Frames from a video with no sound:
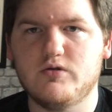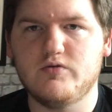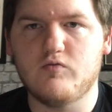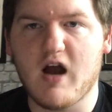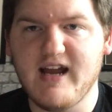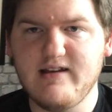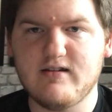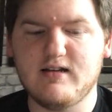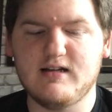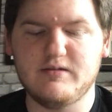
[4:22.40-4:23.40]
rate.
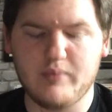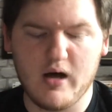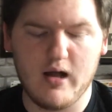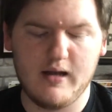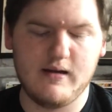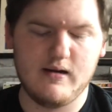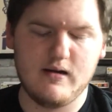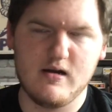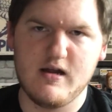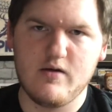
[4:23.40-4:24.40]
But
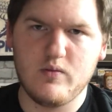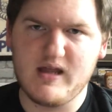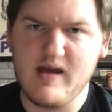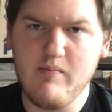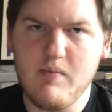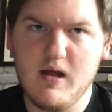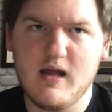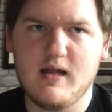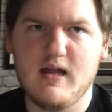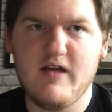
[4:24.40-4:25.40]
with him,
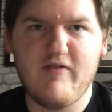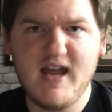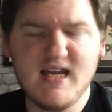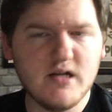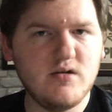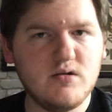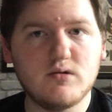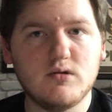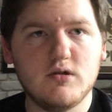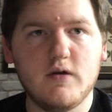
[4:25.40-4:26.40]
if he can
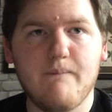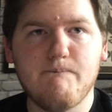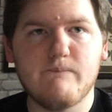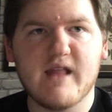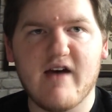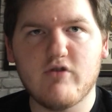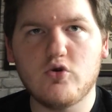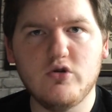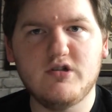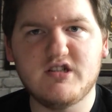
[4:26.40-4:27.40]
have a
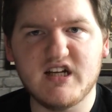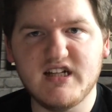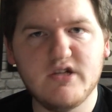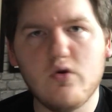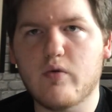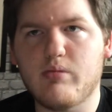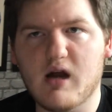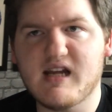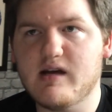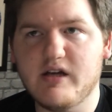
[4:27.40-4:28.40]
good season or a
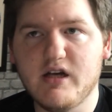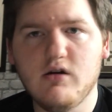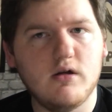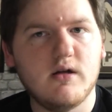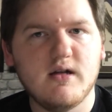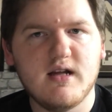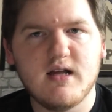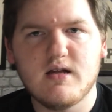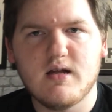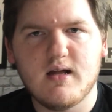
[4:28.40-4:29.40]
breakout year,
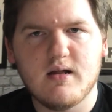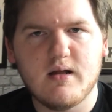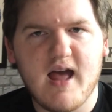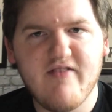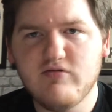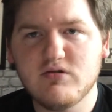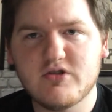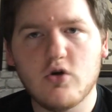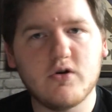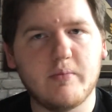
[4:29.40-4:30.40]
everyone's
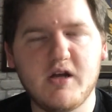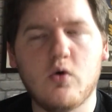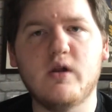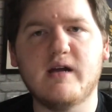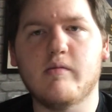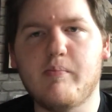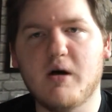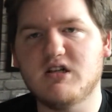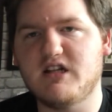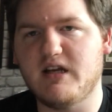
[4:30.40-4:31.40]
not going to be calling him a
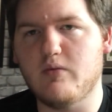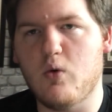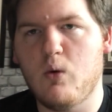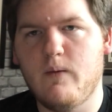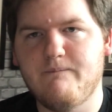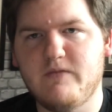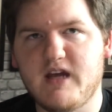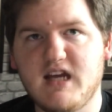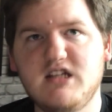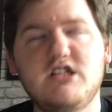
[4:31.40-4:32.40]
bust anymore.
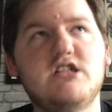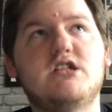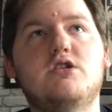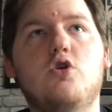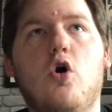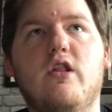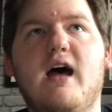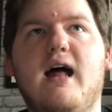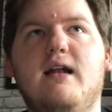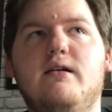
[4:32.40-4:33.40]
He's just got
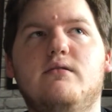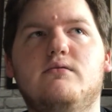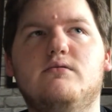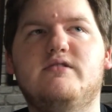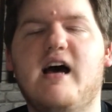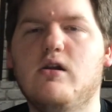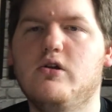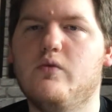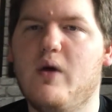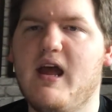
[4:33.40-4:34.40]
that
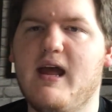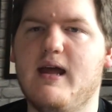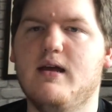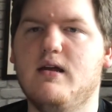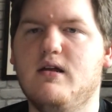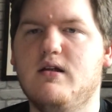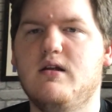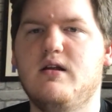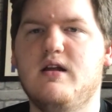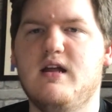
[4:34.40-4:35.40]
talent where
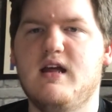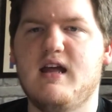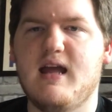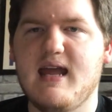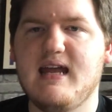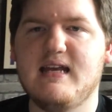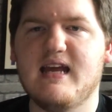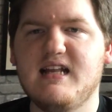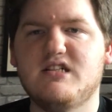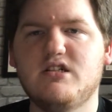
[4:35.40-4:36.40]
he
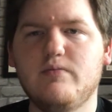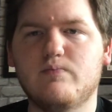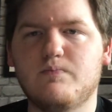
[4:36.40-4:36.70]
needs to